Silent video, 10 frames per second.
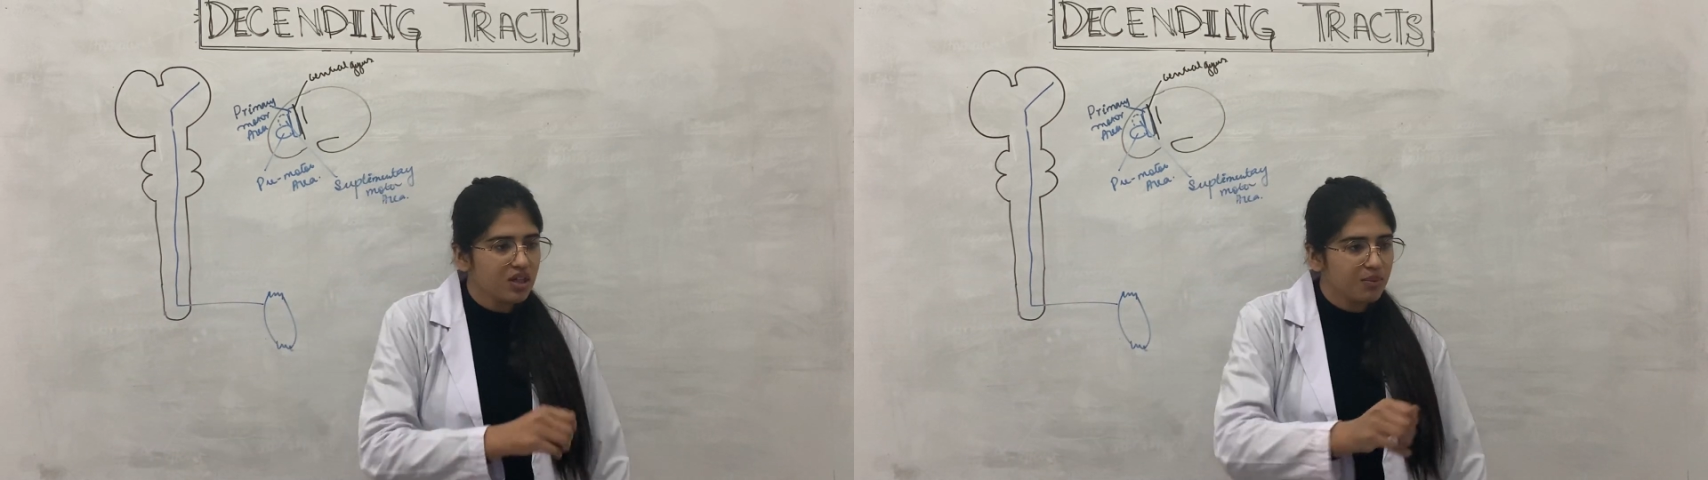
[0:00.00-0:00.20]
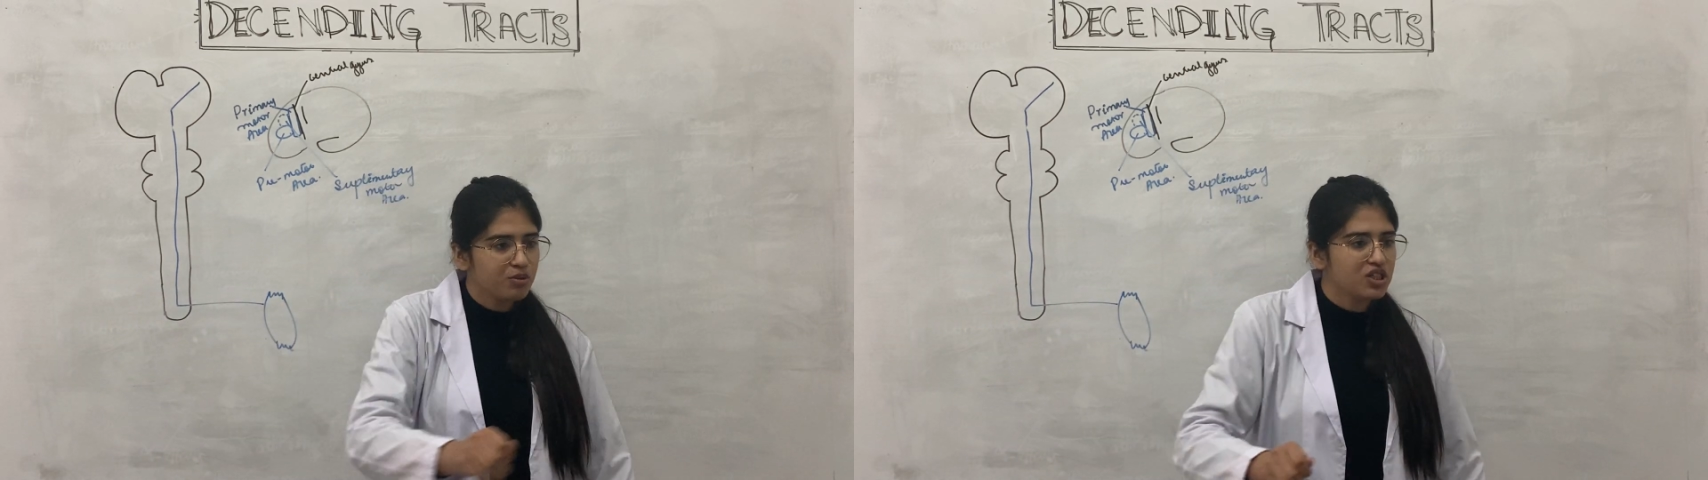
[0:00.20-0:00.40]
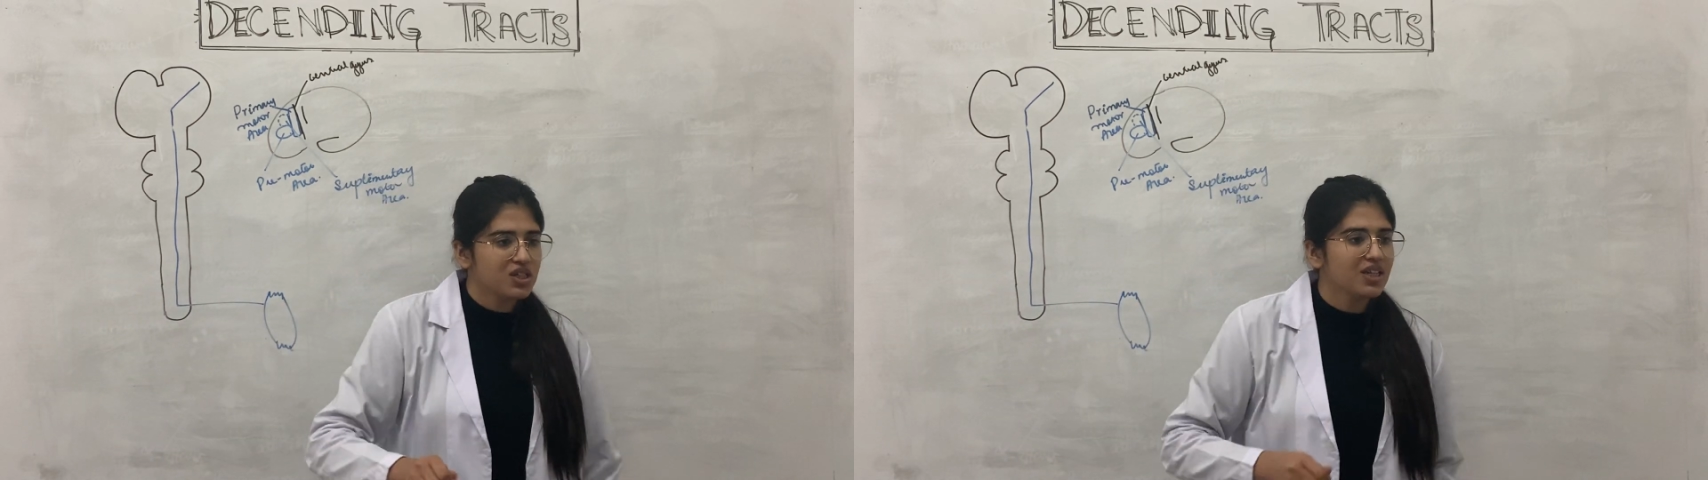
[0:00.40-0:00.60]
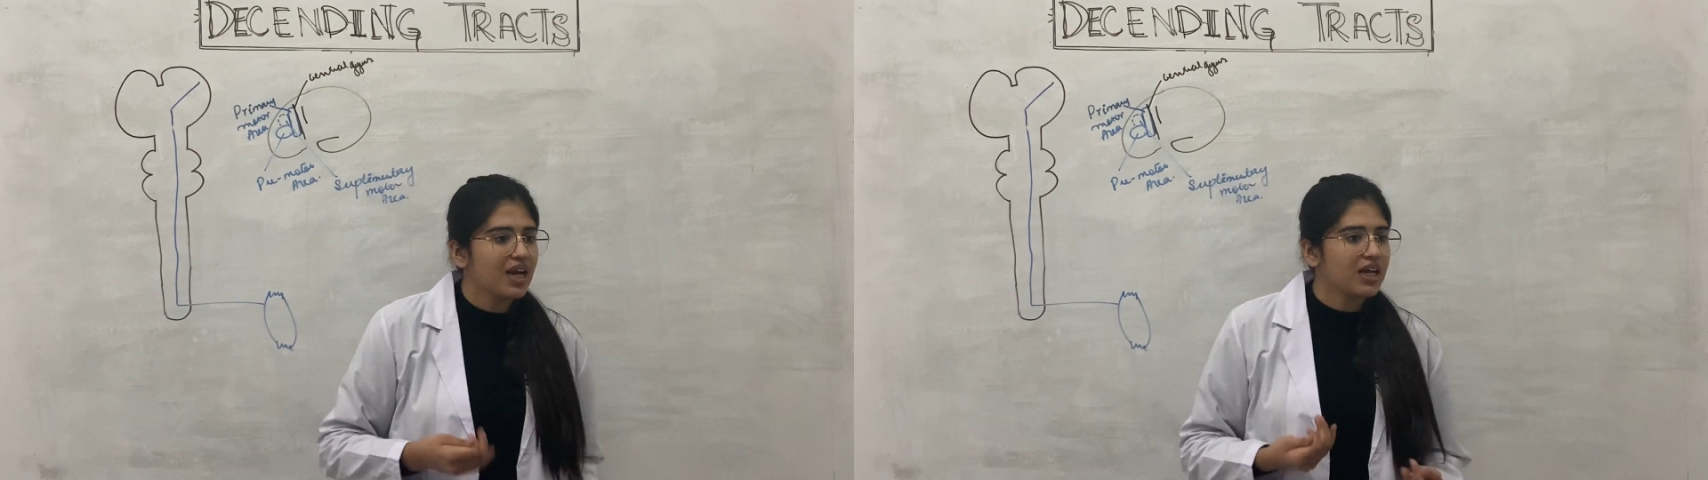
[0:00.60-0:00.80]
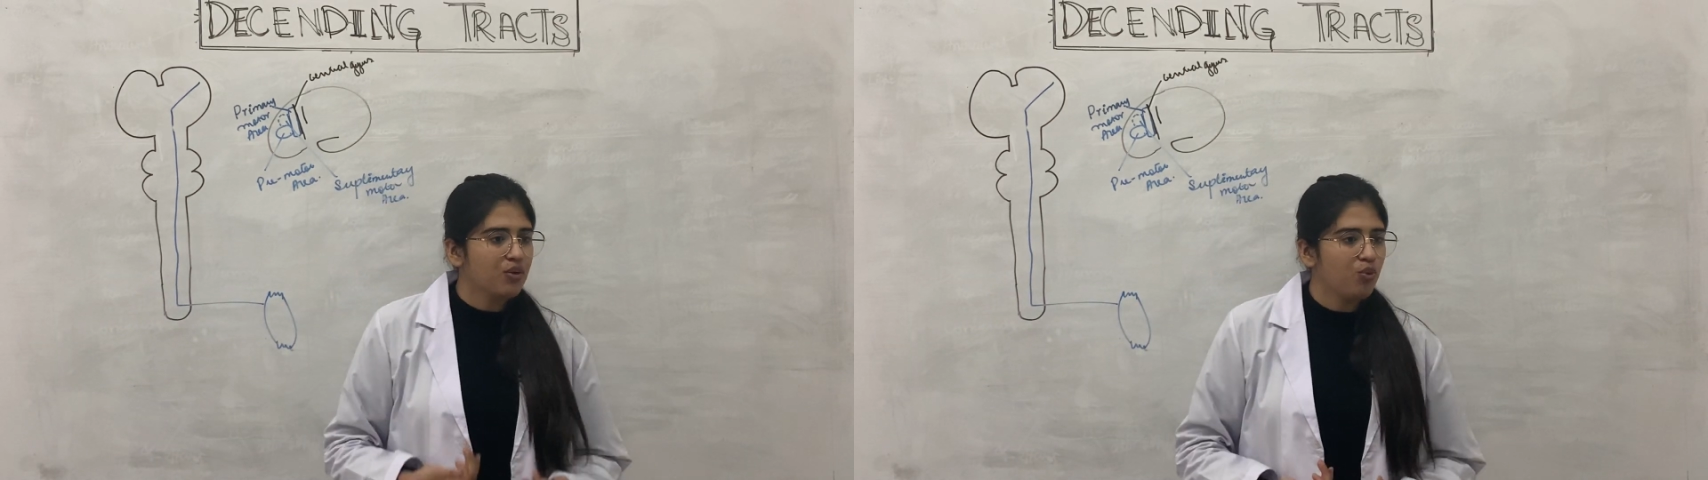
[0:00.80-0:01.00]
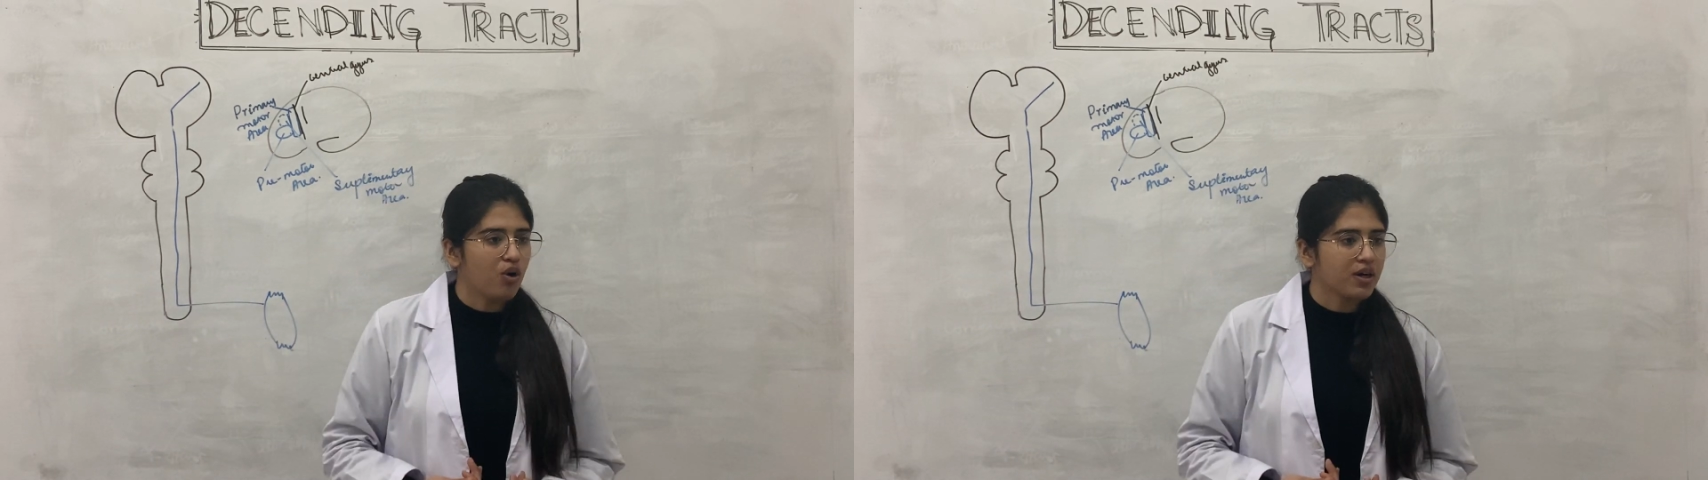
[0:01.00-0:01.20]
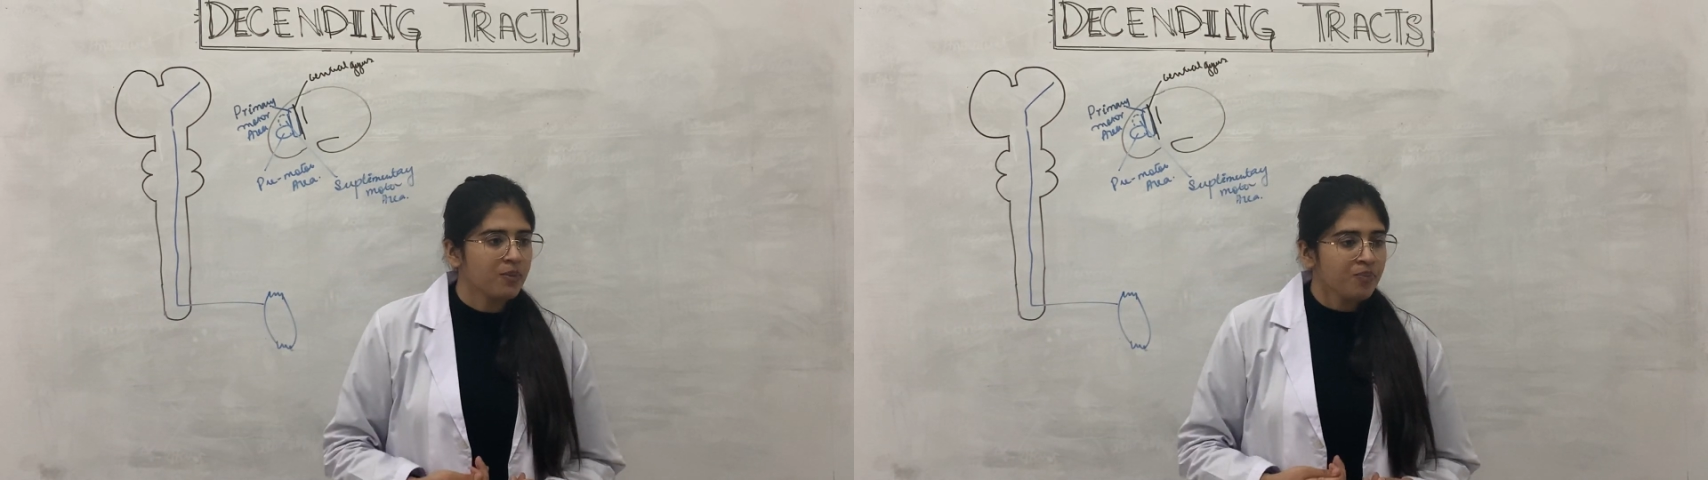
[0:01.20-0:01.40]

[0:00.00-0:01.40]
the position that I want.